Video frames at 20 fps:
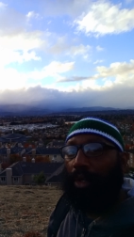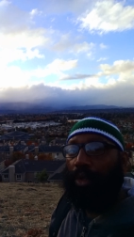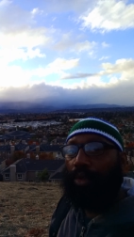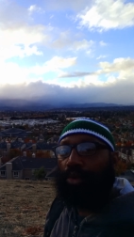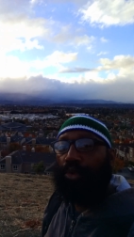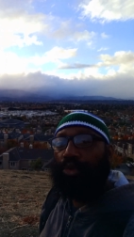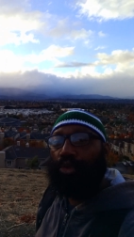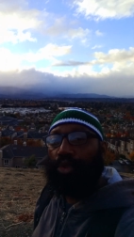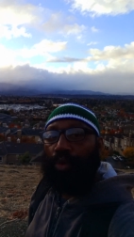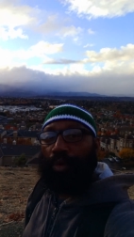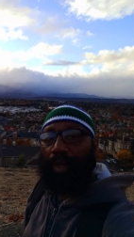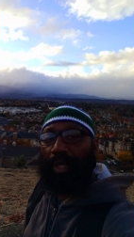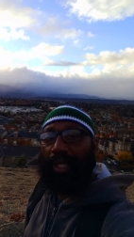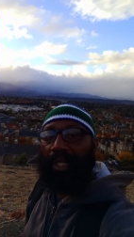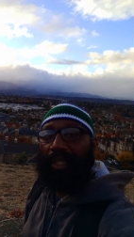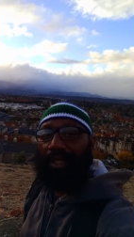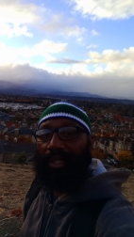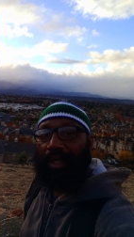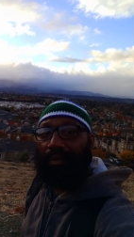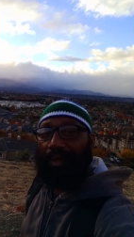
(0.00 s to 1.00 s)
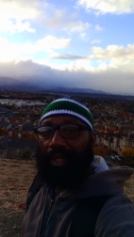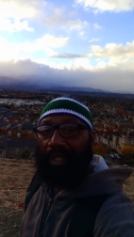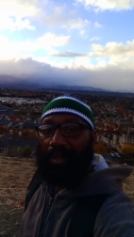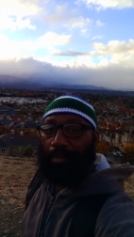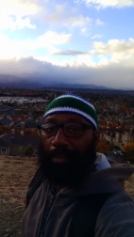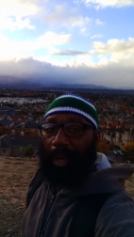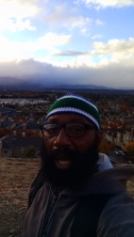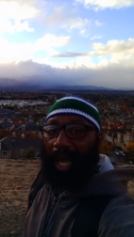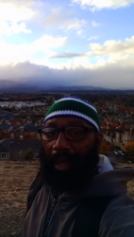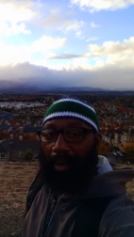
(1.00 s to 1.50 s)
who's doing this of this
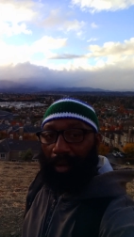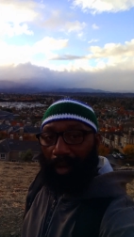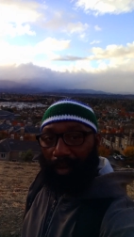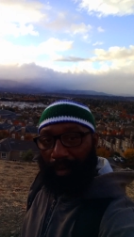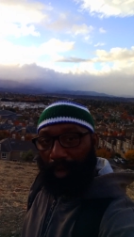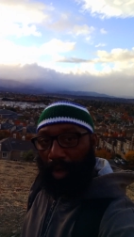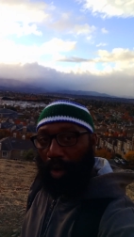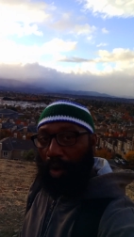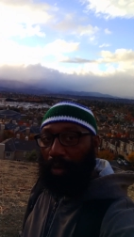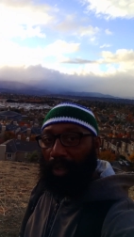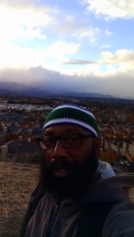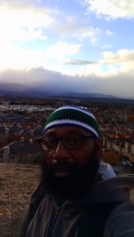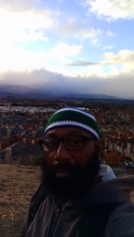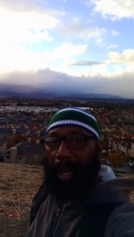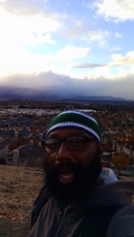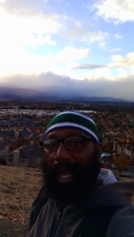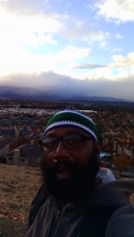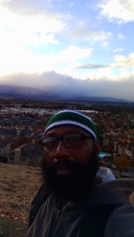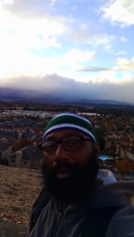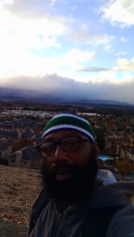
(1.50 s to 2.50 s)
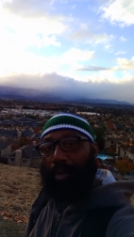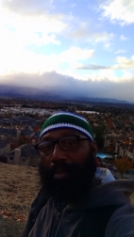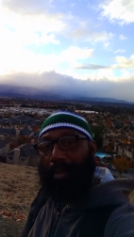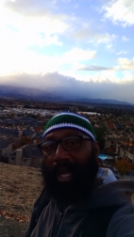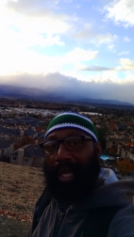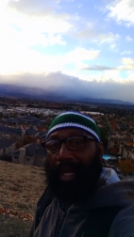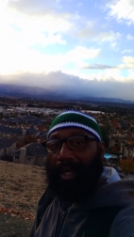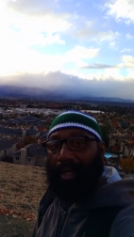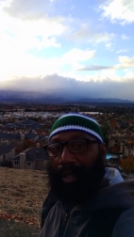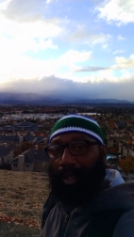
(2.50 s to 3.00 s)
Bible, uh, the Holy Bible,
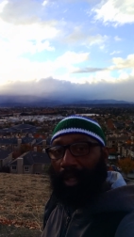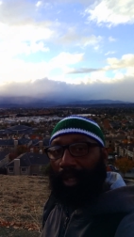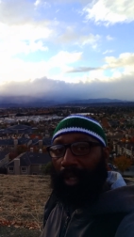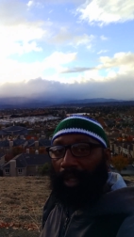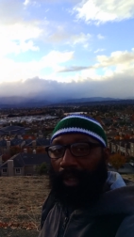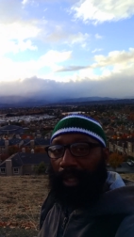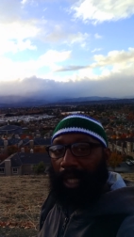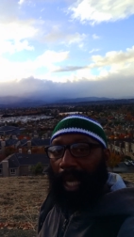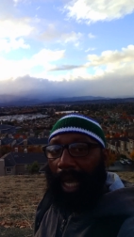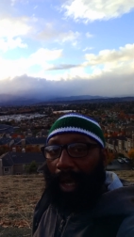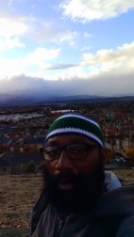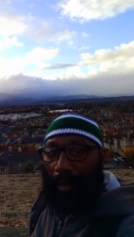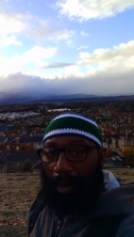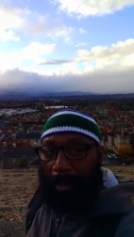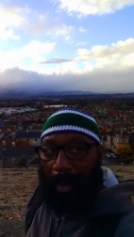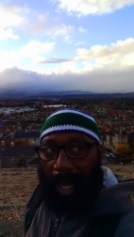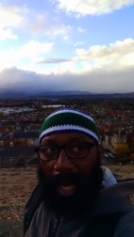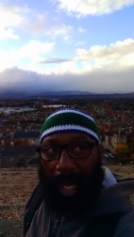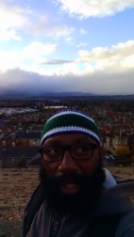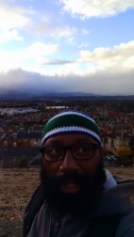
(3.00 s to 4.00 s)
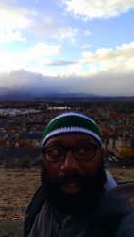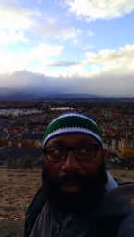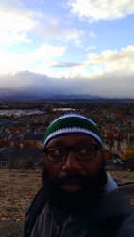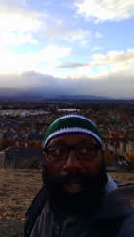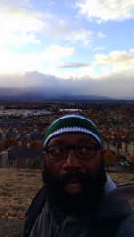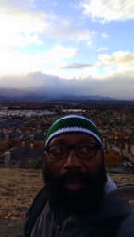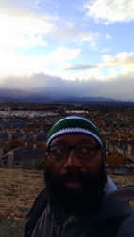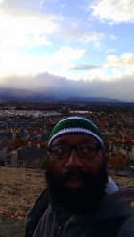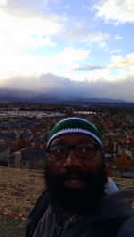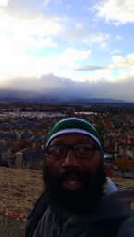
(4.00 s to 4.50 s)
man. Yahweh Bahashim
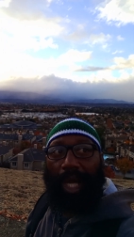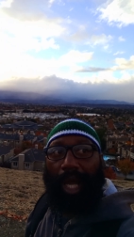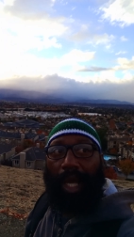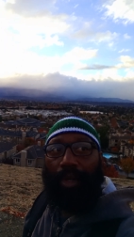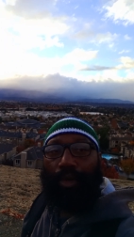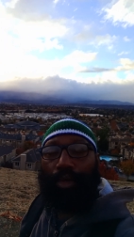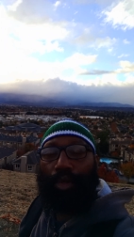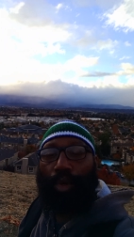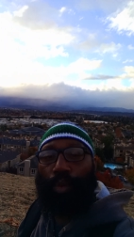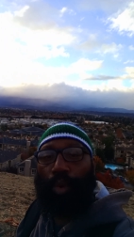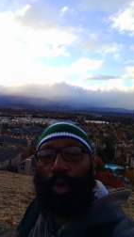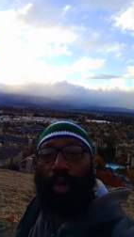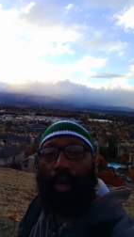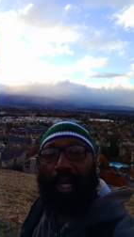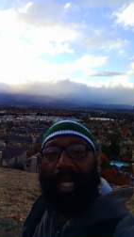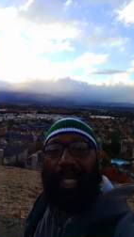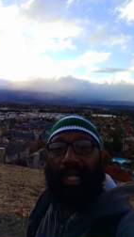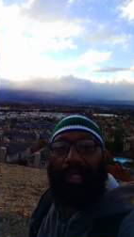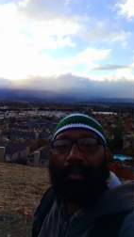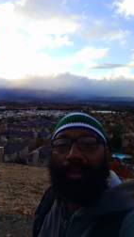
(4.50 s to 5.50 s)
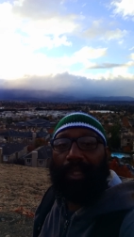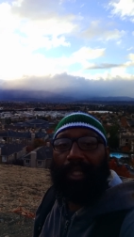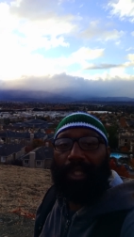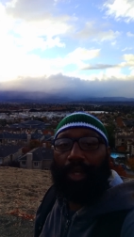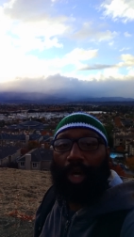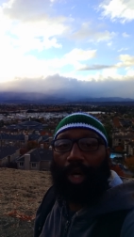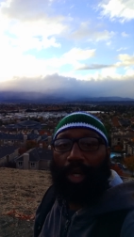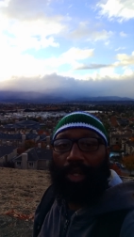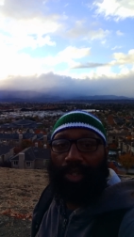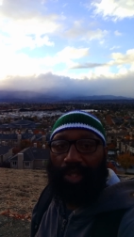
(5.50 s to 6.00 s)
Yahushai, who the world ignorantly
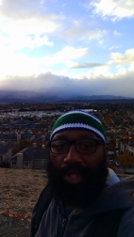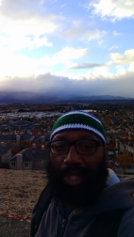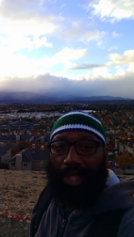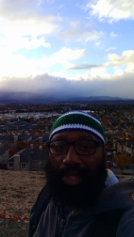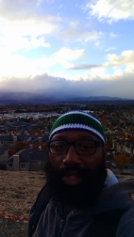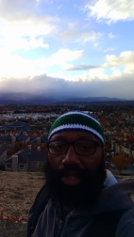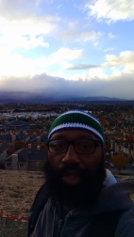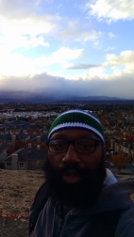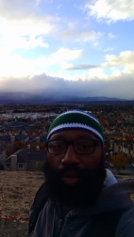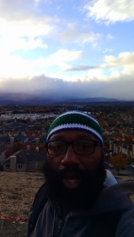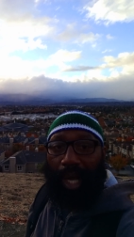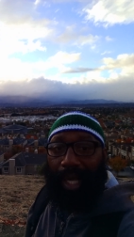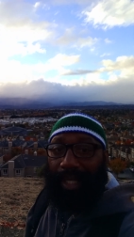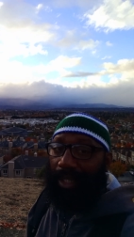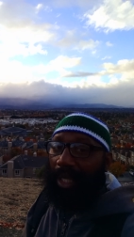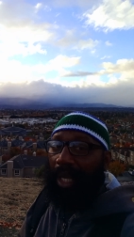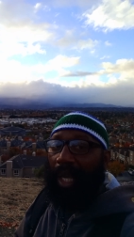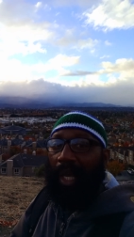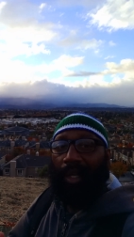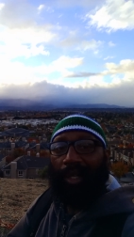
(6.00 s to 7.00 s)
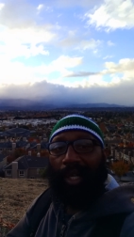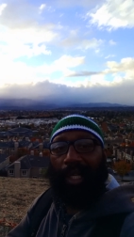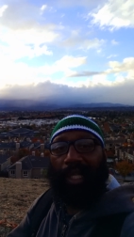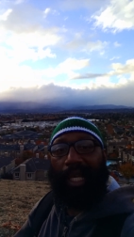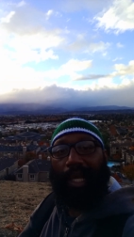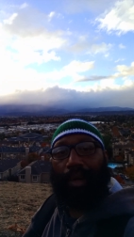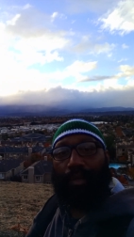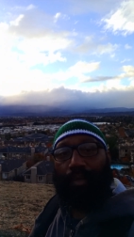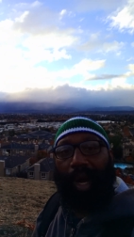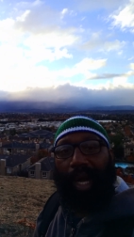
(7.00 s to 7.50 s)
calls Jesus Christ, they're
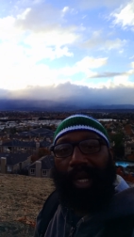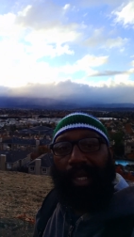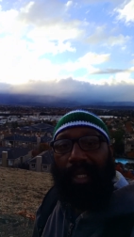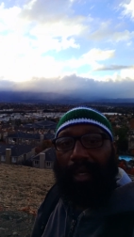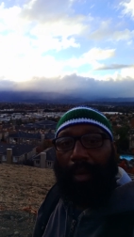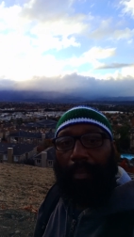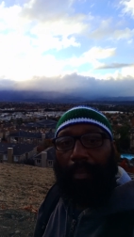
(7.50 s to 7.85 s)
getting ready to